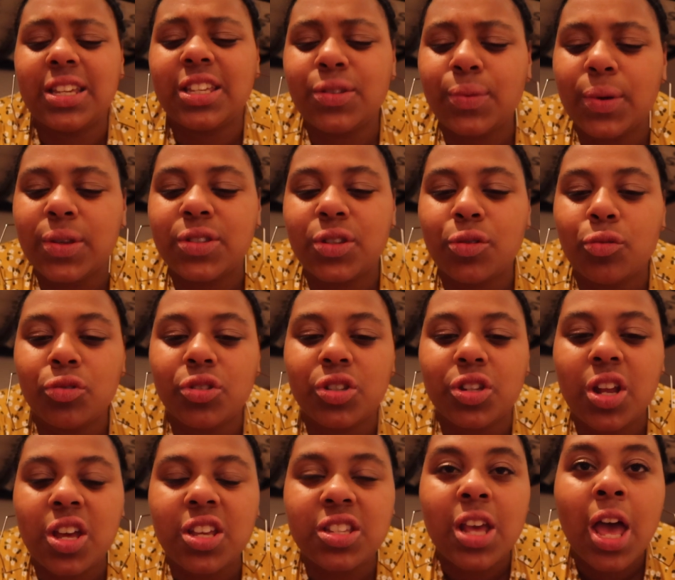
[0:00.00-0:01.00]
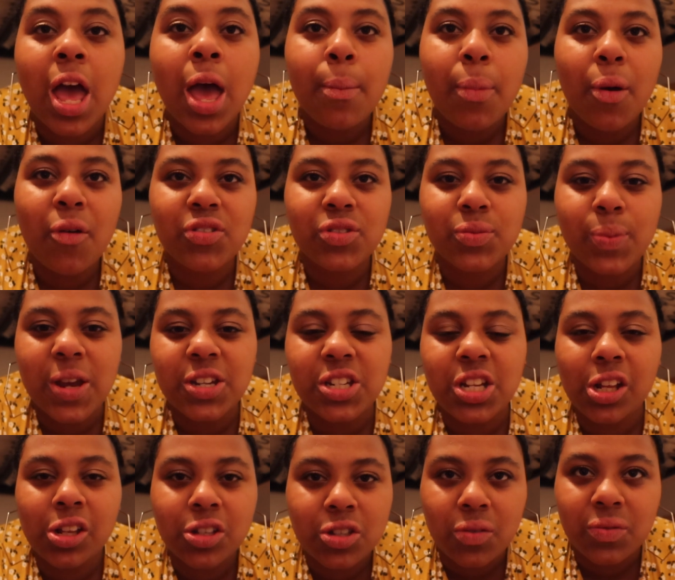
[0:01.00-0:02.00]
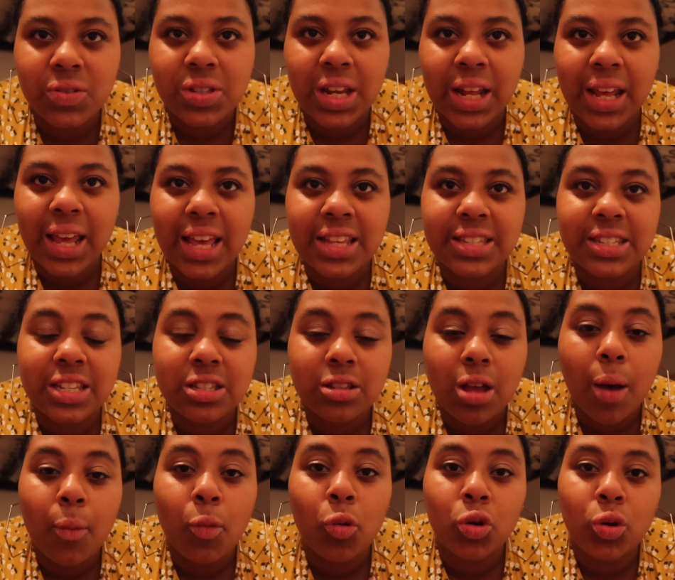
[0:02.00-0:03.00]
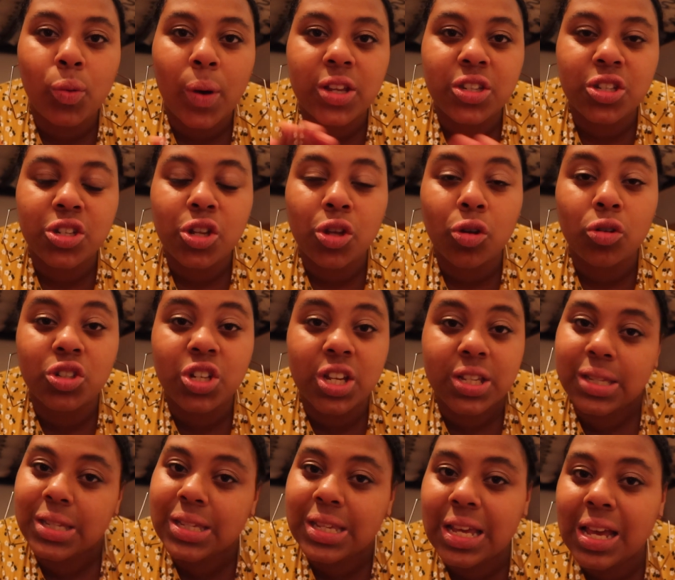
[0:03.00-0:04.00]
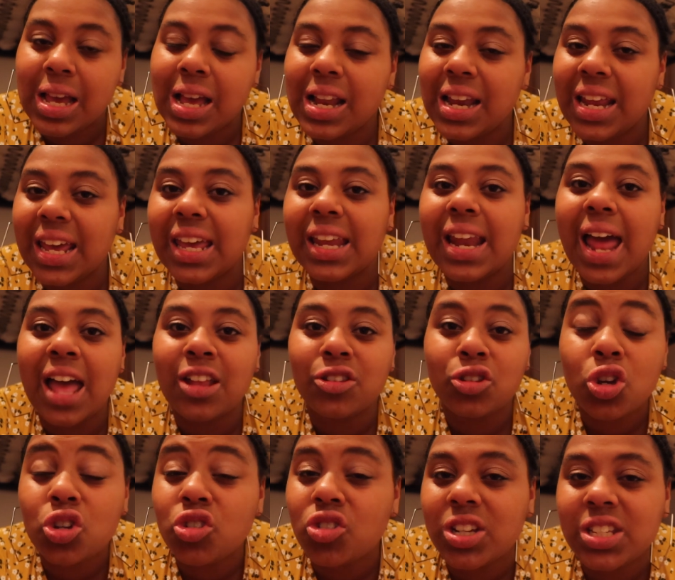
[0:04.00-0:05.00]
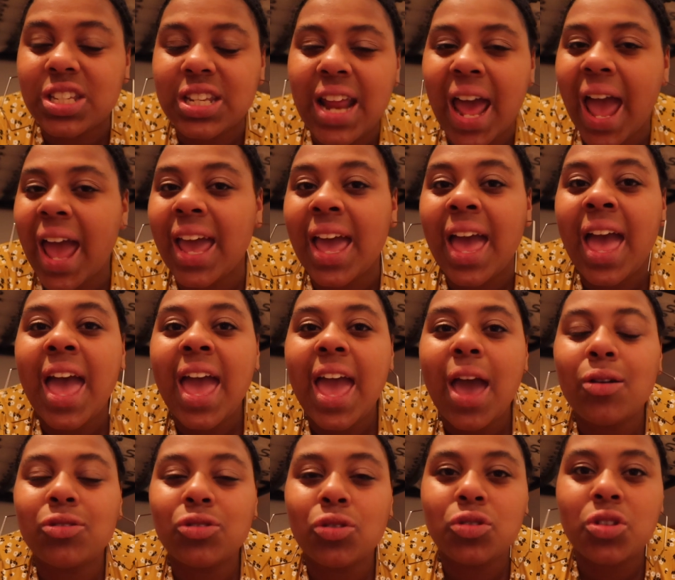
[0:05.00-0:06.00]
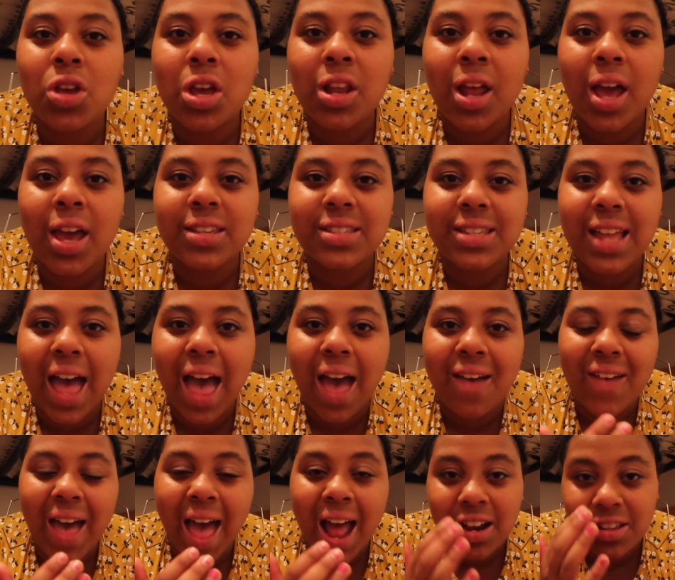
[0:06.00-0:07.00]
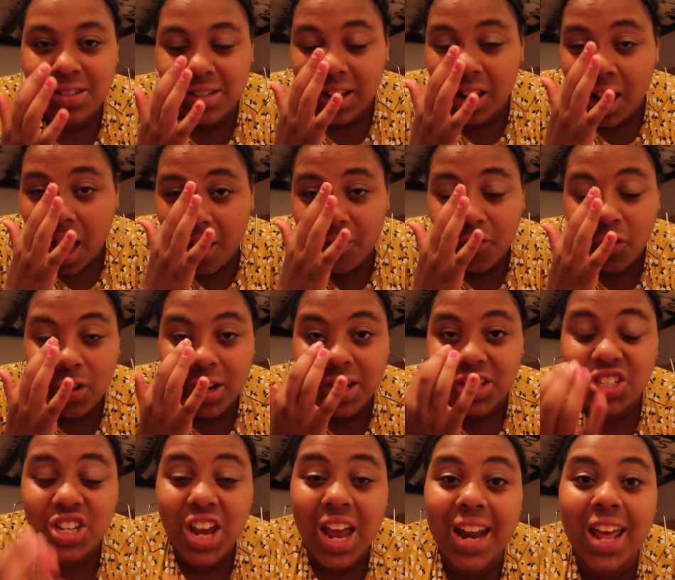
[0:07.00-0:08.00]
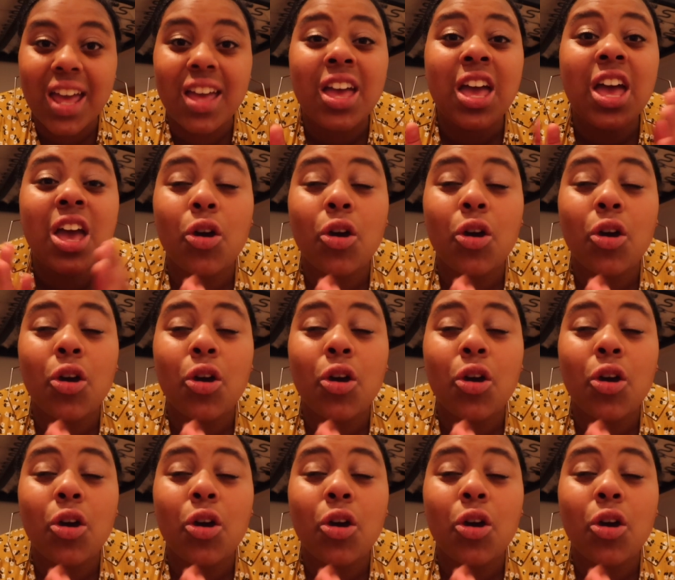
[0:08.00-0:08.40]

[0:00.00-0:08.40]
seeing swings and alternates, but especially because obviously Izzy's come all the way to New York just to see Colleen and Todrick today. It was also nice to have Alison Luff on as Jenna,